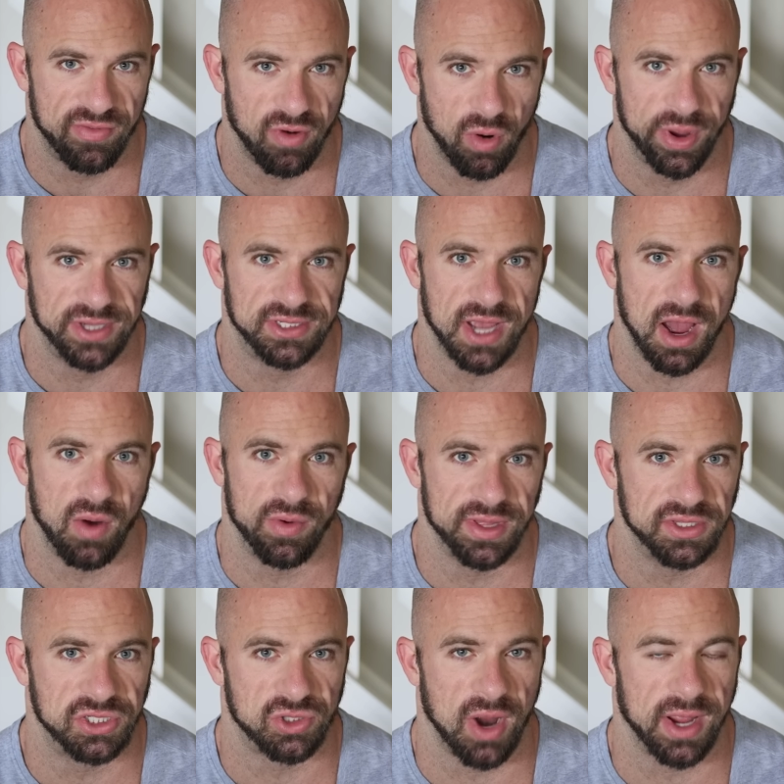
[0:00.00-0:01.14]
four weeks out
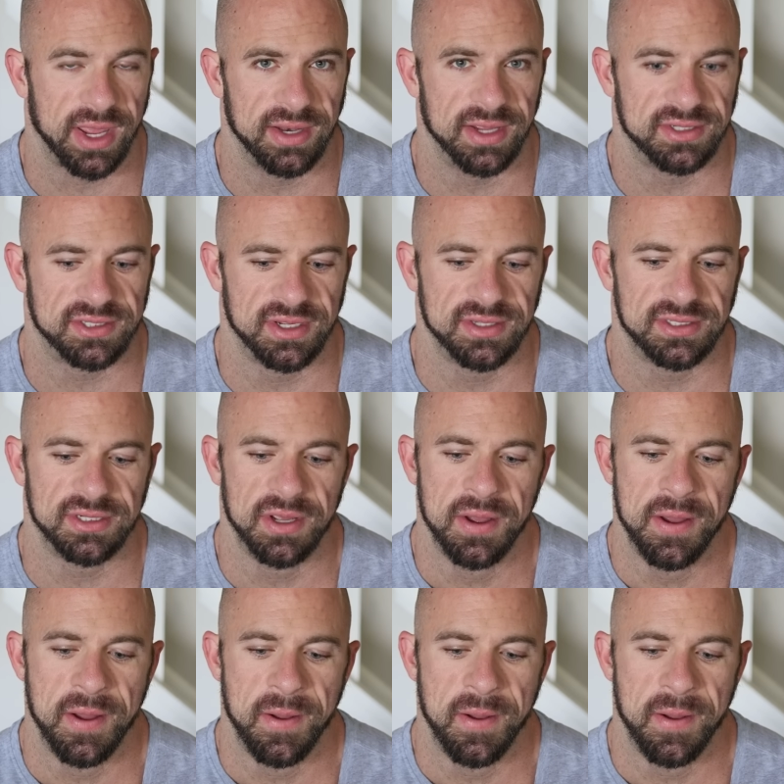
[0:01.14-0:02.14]
within striking distance.